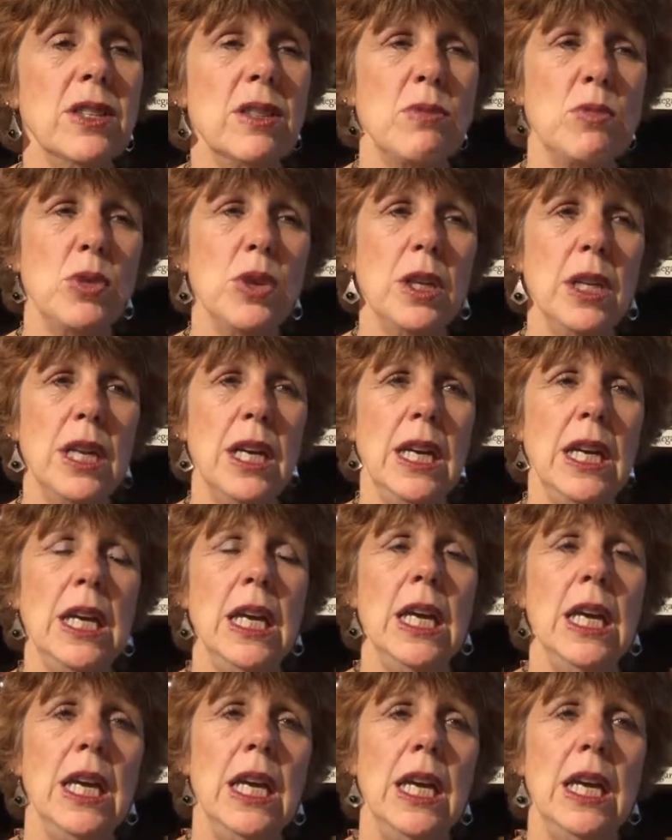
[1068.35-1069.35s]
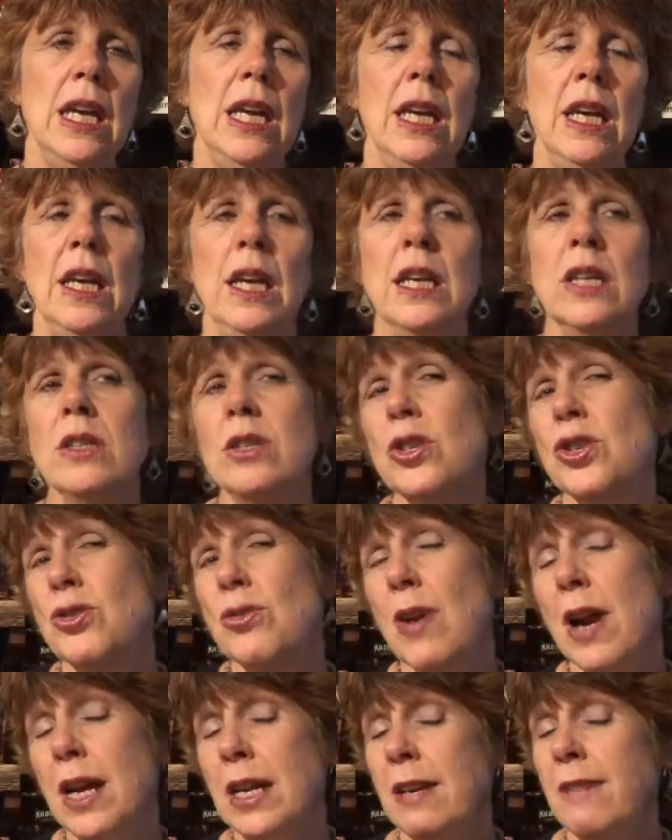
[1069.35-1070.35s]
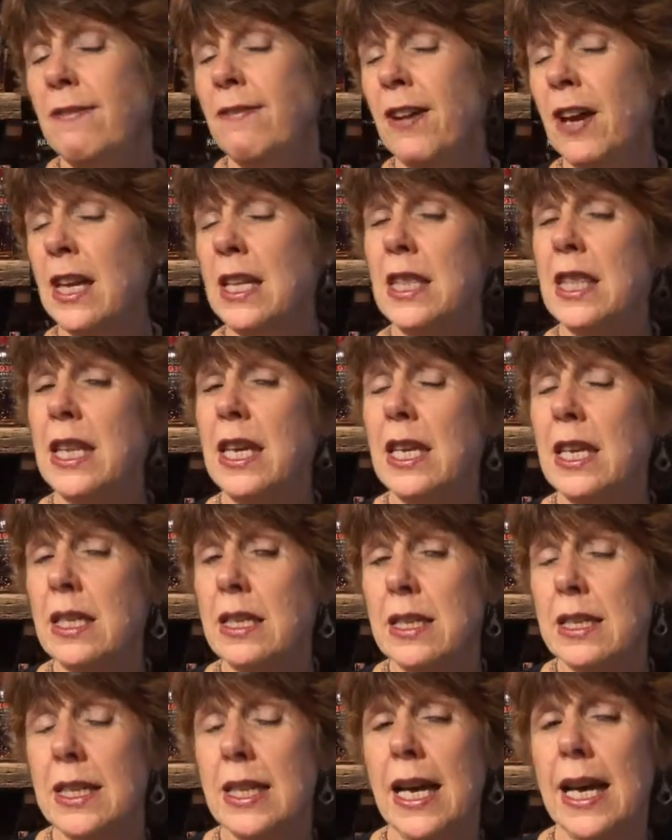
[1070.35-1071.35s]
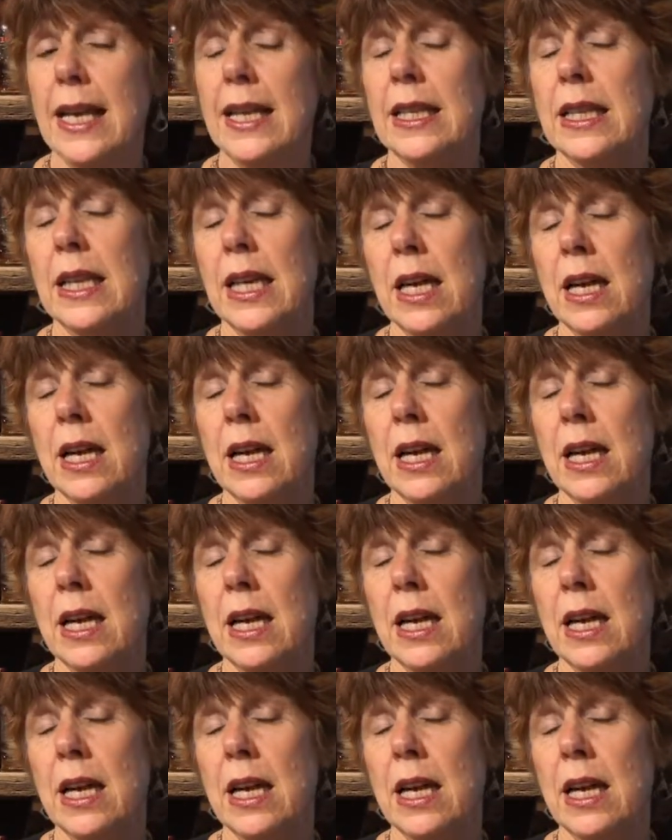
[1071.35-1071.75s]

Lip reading: I'm really into trying to find things that